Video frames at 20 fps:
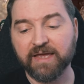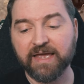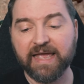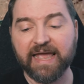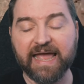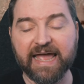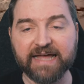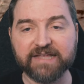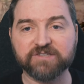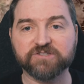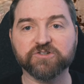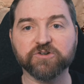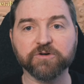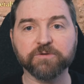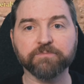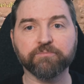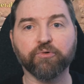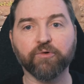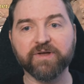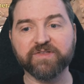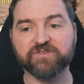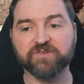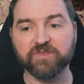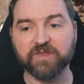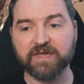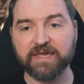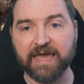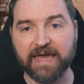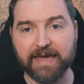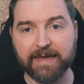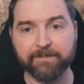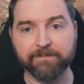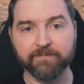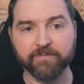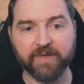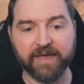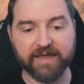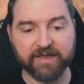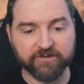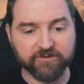At certain points in the game,
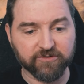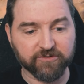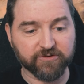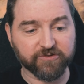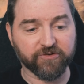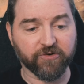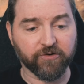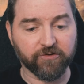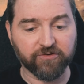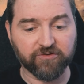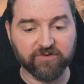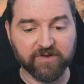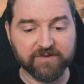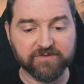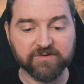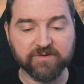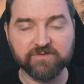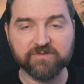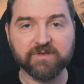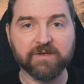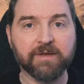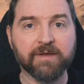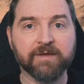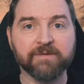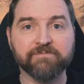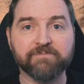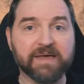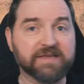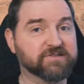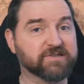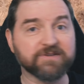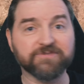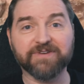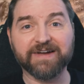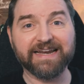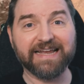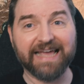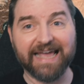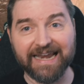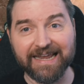like during certain seasons, basically
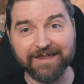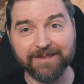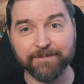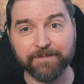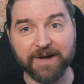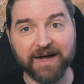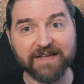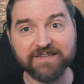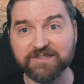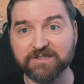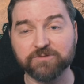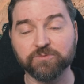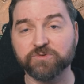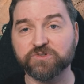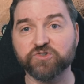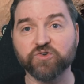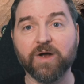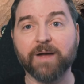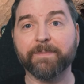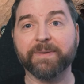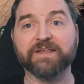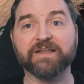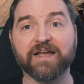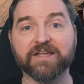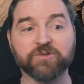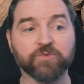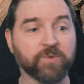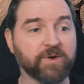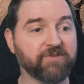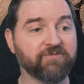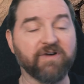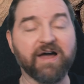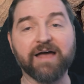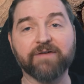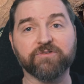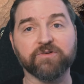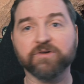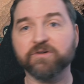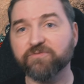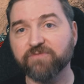fighting any of the bosses was dropping
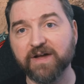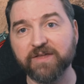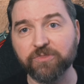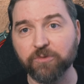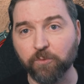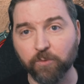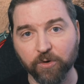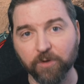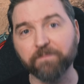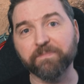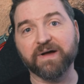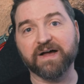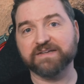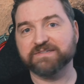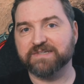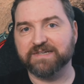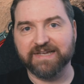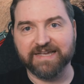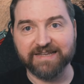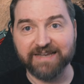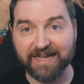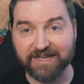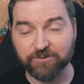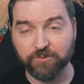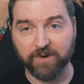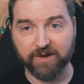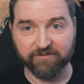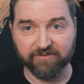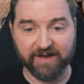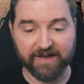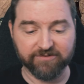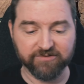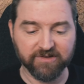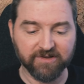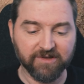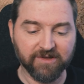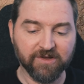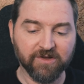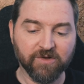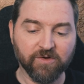925s. You could fight the world boss and get 925s.
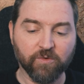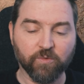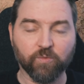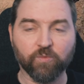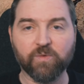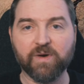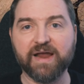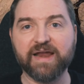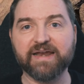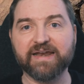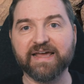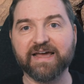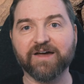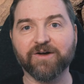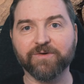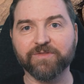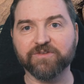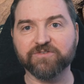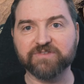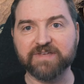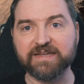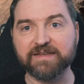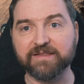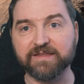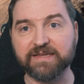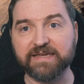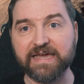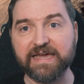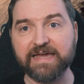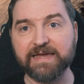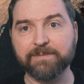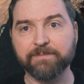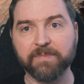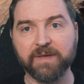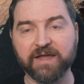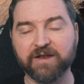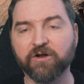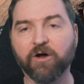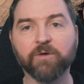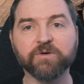Right now in the state of the game,
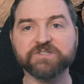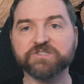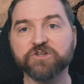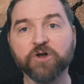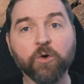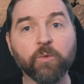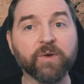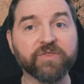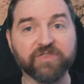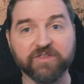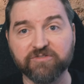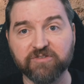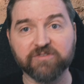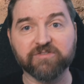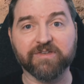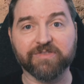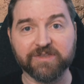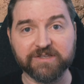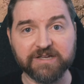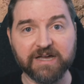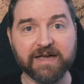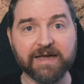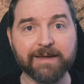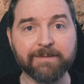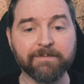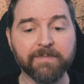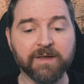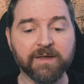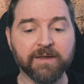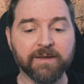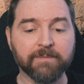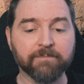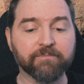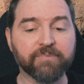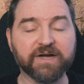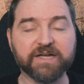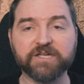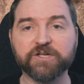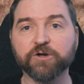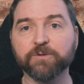and always know what this is at the time,
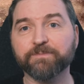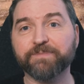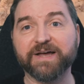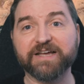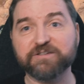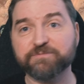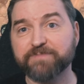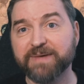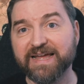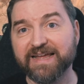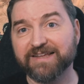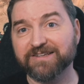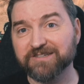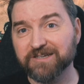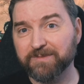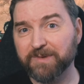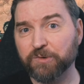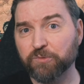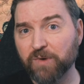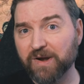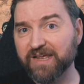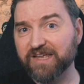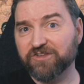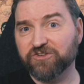but your best bet is going to be running